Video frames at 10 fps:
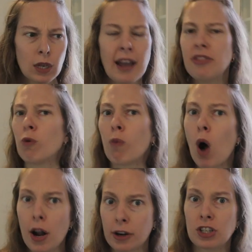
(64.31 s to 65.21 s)
And the
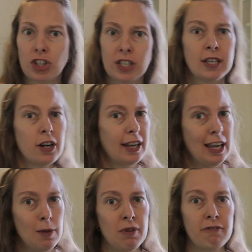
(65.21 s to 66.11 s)
water is just there to
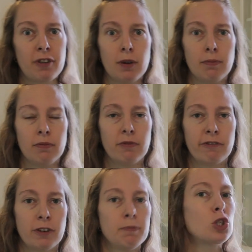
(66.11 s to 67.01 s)
keep it from,
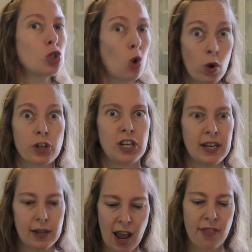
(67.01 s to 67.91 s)
from
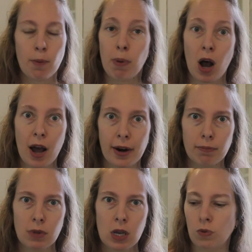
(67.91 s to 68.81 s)
scorching at the
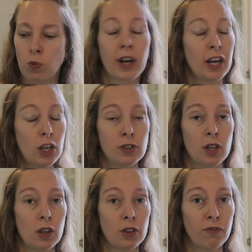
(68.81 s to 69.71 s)
bottom. We're gonna use
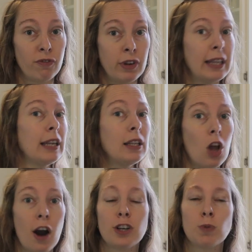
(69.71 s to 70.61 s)
a really
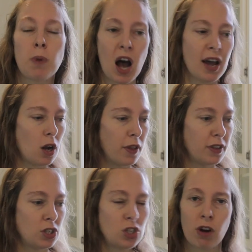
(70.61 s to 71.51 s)
large pot
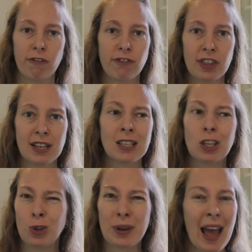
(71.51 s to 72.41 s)
on the stove for this.
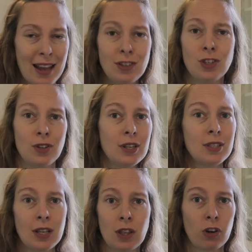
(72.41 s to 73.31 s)
You can do
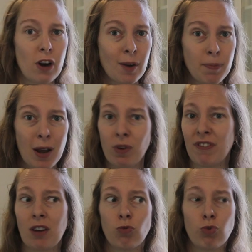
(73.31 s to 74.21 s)
this in the crock pot.
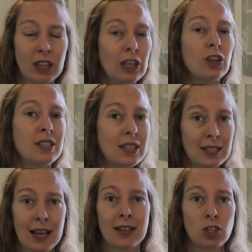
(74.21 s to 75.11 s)
We've had really good
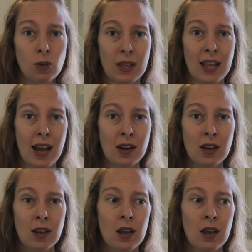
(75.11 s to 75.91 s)
success doing that.